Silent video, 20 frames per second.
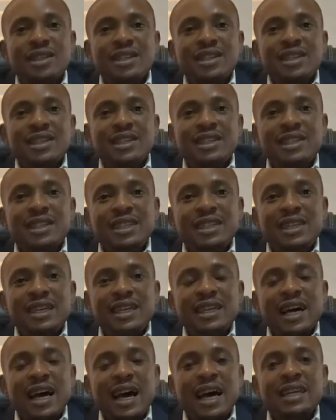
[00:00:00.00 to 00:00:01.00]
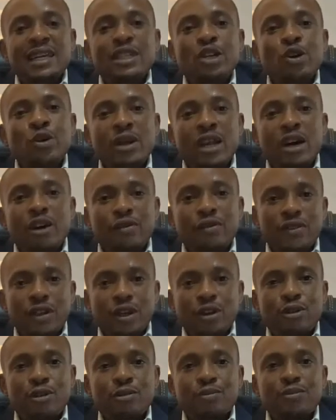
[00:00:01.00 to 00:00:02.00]
they are the owner of the
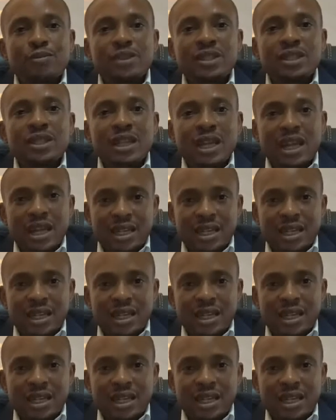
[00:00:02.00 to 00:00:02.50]
company